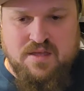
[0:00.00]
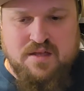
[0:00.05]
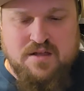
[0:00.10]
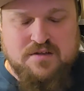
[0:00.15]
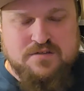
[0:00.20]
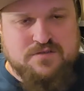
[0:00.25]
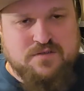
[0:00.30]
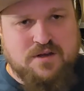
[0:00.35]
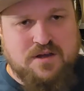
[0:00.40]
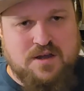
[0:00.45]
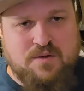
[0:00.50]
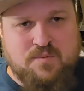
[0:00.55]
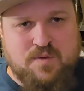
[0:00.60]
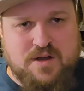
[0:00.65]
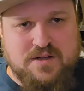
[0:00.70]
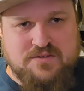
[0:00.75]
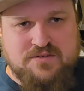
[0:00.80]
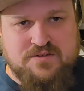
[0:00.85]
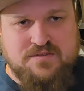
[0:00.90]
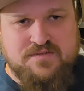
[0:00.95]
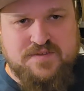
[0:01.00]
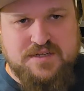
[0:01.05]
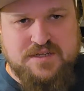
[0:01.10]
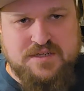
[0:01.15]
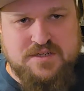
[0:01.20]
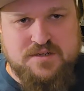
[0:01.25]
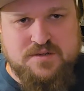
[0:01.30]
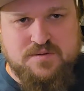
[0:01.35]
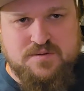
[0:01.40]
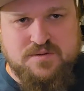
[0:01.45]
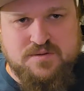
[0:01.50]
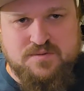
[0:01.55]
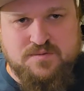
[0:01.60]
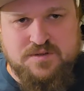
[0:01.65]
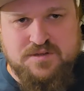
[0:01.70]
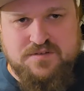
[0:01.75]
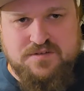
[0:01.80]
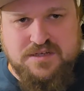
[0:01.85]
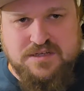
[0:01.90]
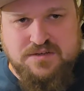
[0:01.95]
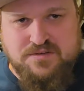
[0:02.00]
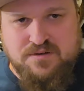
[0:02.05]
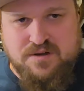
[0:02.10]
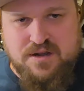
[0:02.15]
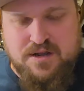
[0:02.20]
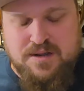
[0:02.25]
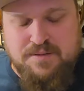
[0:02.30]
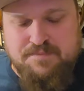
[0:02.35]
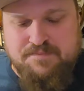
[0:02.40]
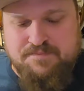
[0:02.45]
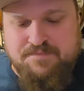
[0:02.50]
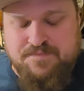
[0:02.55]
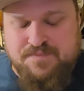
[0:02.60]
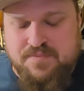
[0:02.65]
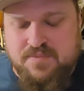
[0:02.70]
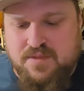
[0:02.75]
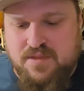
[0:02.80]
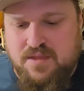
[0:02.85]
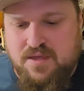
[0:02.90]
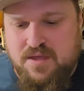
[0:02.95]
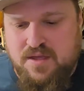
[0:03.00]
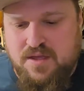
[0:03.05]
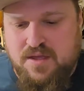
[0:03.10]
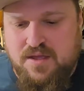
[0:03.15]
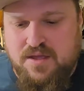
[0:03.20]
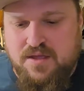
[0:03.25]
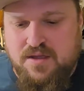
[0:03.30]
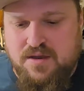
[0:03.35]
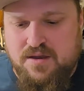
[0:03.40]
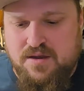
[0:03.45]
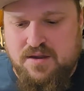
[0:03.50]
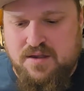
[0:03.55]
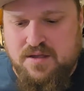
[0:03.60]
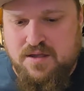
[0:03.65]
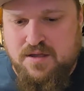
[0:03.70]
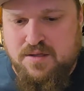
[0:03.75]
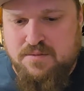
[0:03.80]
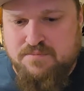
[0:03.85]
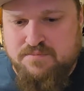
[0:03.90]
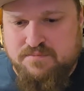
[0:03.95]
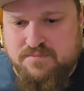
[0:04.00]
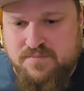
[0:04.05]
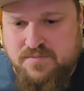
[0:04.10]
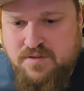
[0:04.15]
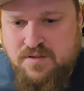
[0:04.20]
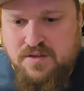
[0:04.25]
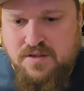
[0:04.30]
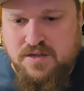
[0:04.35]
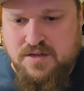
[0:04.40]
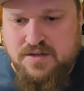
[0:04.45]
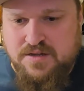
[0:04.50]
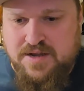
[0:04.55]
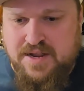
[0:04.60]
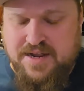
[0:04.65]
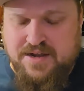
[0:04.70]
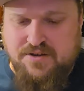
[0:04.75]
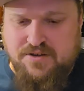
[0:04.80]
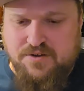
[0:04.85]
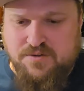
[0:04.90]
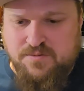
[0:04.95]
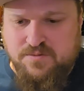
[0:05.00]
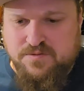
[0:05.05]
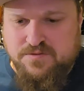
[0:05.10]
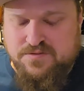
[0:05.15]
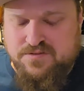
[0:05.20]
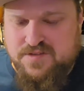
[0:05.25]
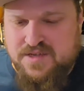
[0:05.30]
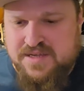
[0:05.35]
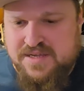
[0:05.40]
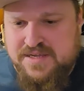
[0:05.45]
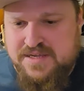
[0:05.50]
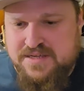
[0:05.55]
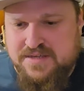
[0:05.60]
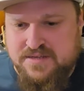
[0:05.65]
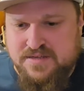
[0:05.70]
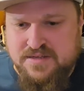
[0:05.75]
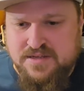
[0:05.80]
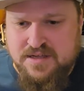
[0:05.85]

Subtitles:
So I watched a video with the Whiskey Tribe, and Daniel was saying